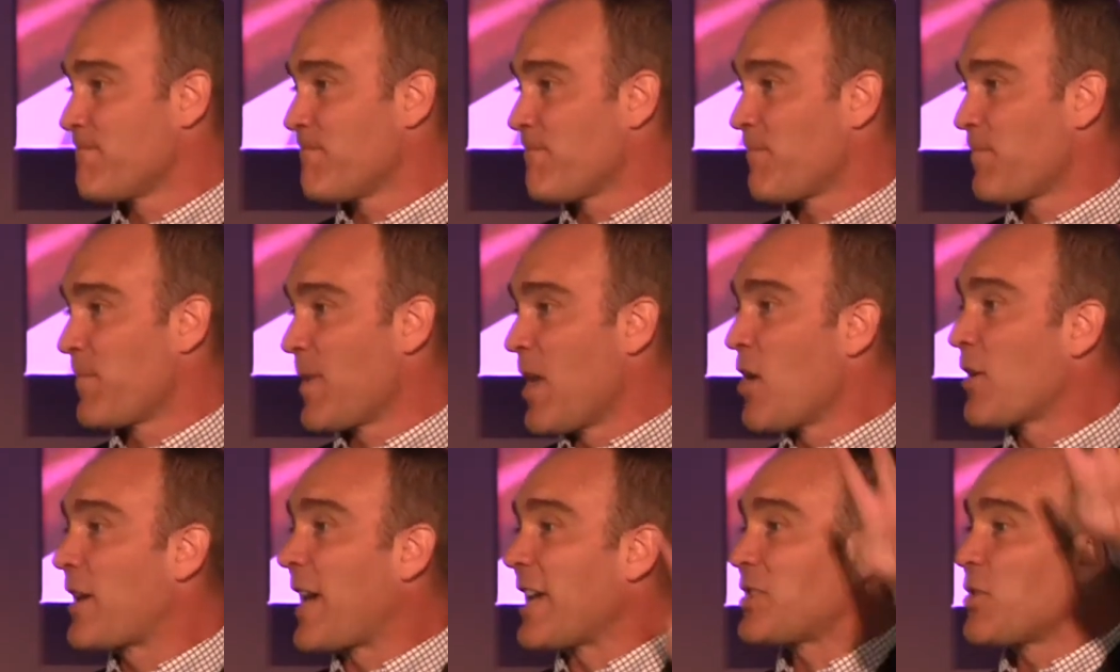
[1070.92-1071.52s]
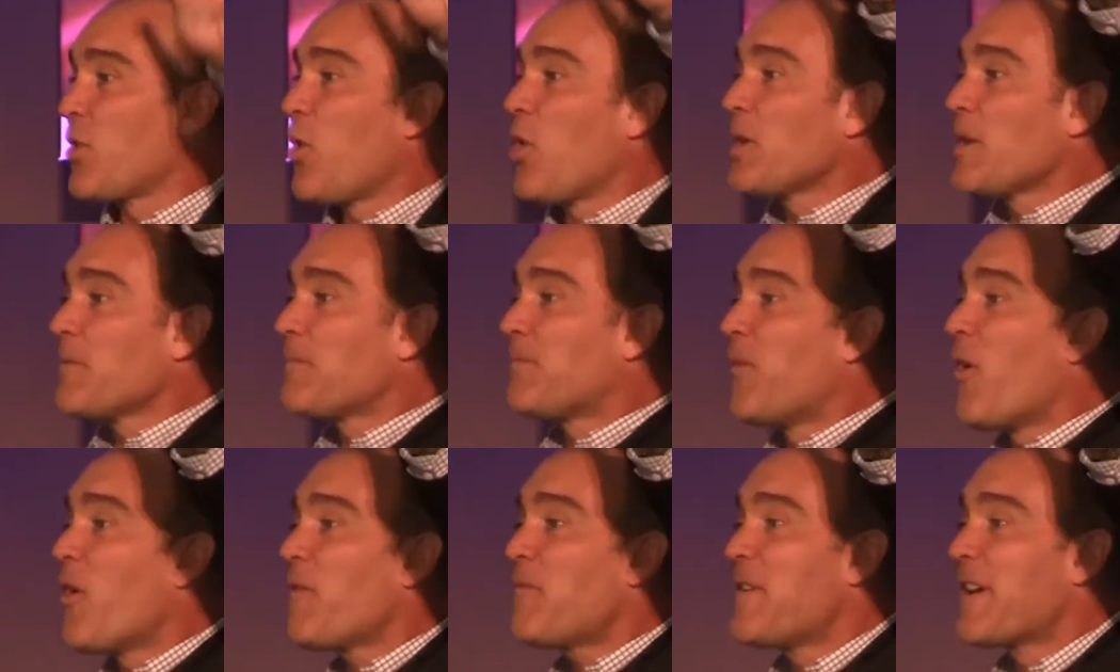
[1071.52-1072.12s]
Okay, so hold
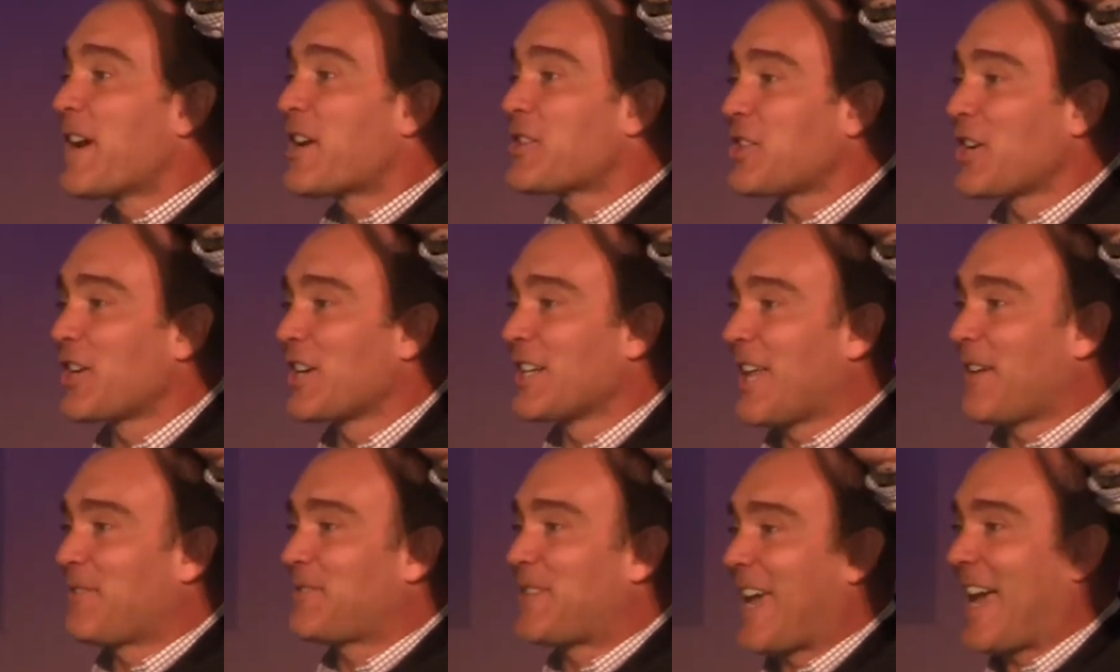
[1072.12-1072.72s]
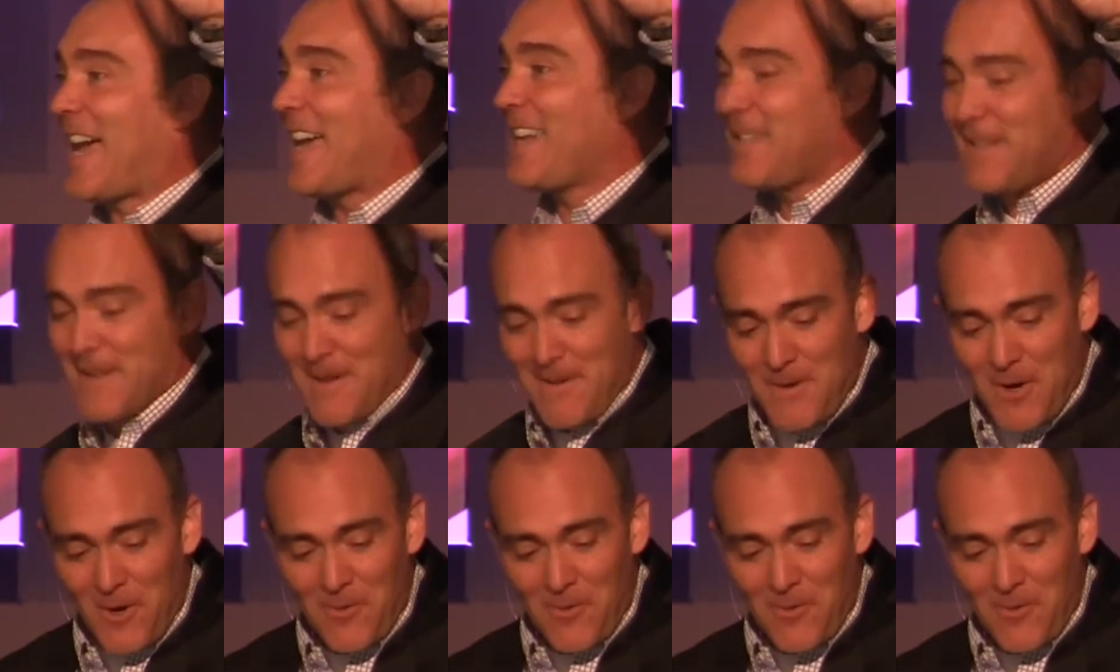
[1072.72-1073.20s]
up four fingers on your left hand.